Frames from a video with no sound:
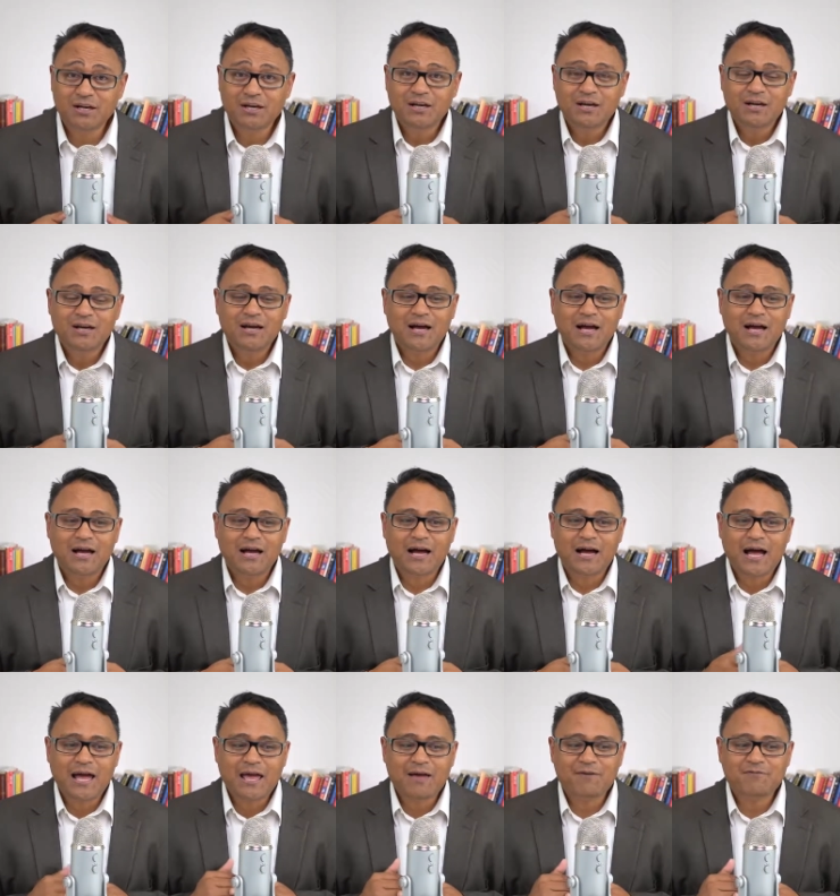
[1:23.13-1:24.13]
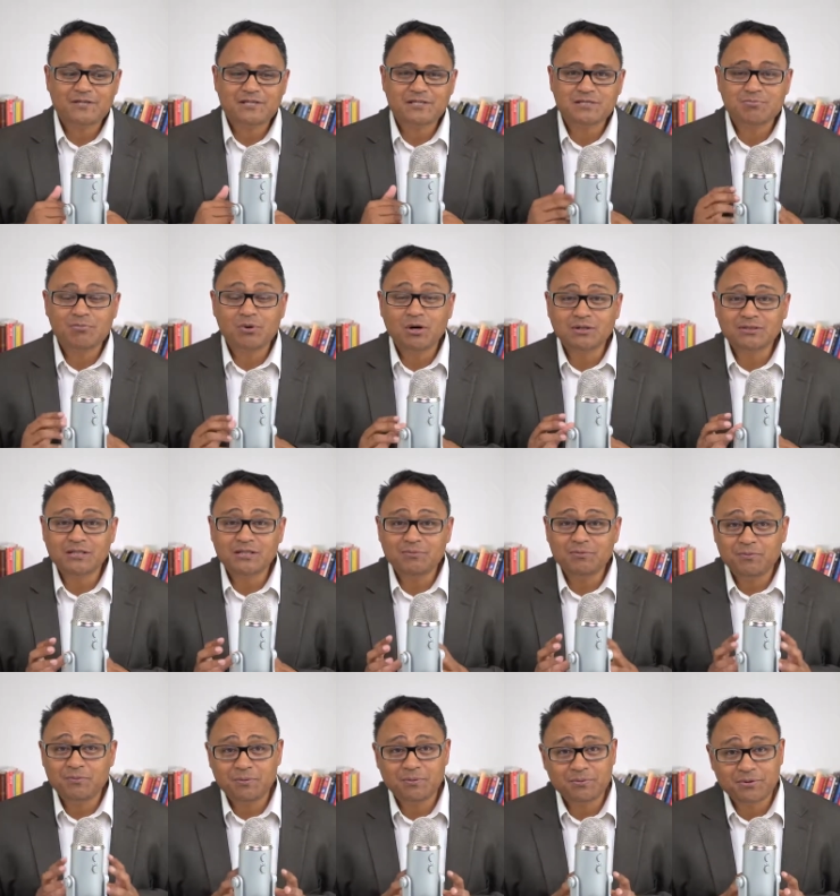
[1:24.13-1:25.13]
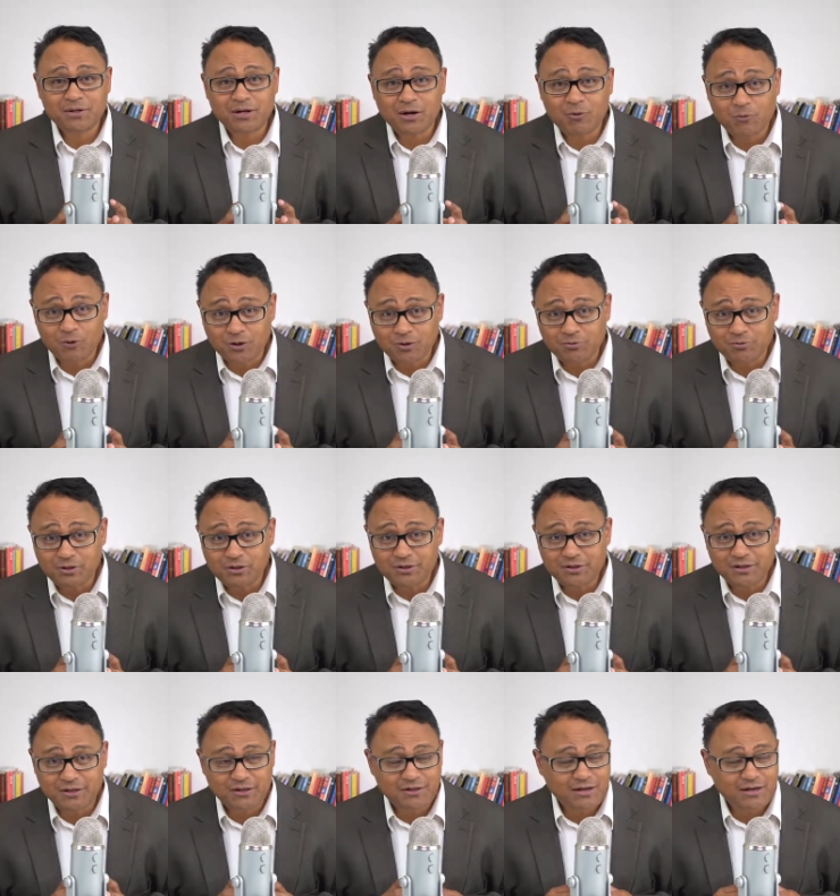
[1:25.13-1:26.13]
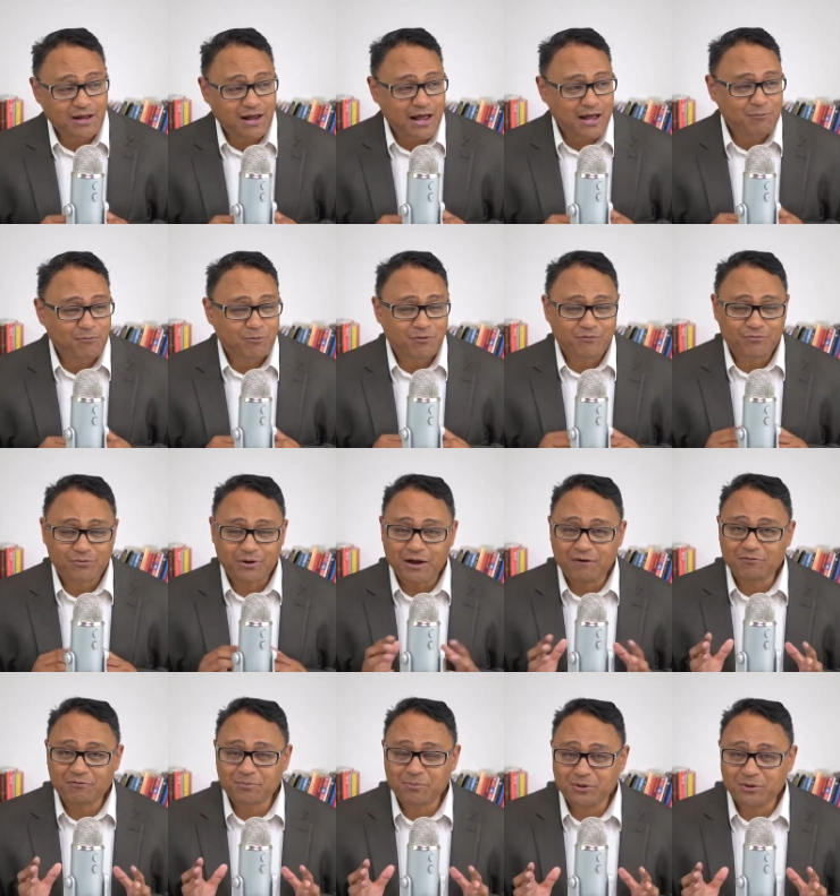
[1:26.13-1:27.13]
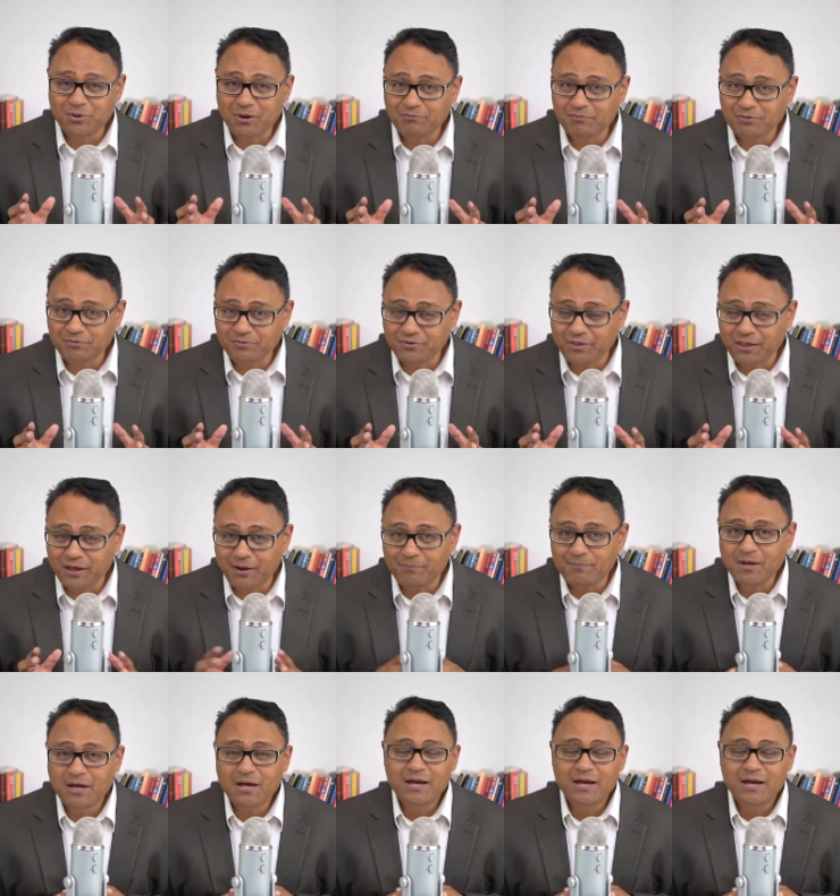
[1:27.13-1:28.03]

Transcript: I have a small team of people that I work with, and I will forever be grateful for them